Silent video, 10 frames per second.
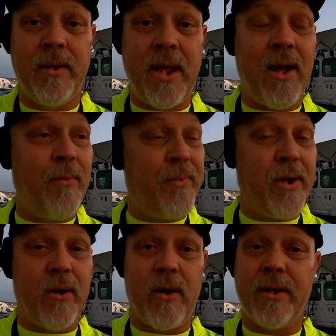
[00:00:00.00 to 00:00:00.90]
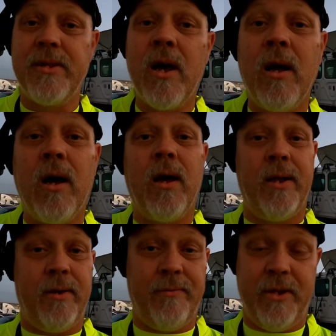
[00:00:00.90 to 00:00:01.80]
Now, there are a
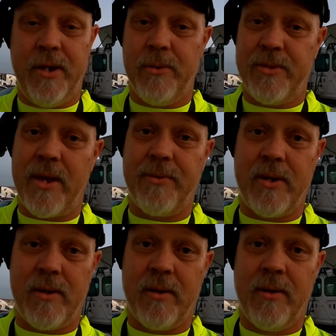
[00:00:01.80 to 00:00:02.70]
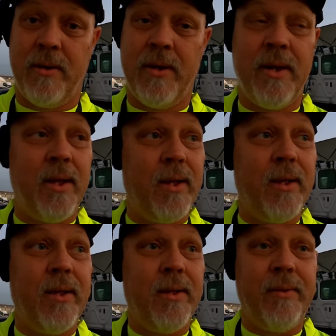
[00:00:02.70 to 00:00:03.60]
ton of videos out there.
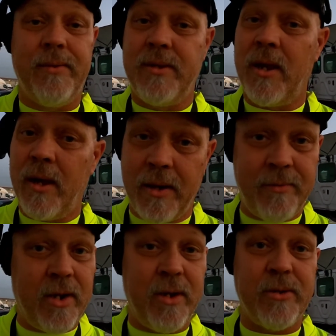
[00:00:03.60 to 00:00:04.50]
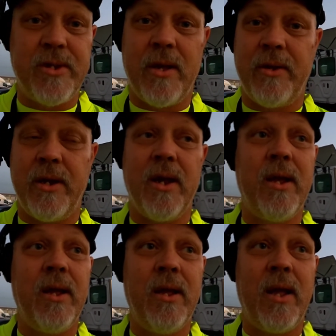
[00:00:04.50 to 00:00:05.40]
Ton of videos telling you
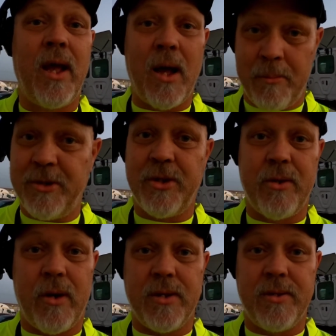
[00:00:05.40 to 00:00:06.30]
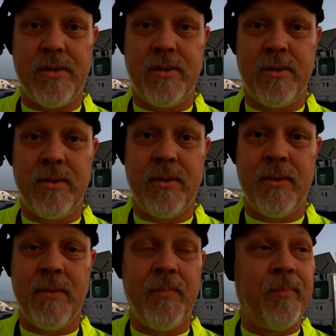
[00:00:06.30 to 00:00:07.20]
how much it costs.
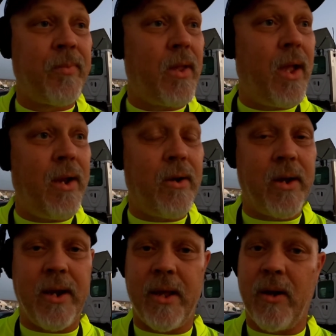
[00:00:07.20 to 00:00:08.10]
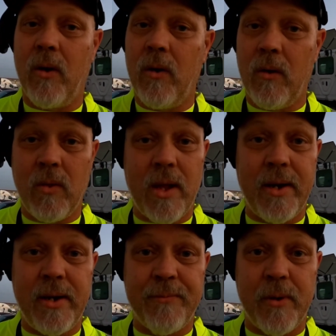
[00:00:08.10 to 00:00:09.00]
And you're going to get a whole
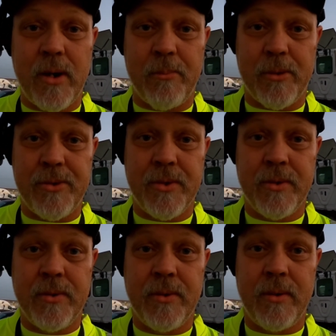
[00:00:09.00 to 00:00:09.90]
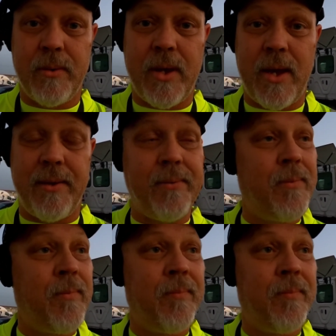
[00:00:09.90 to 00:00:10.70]
lot of different numbers, okay?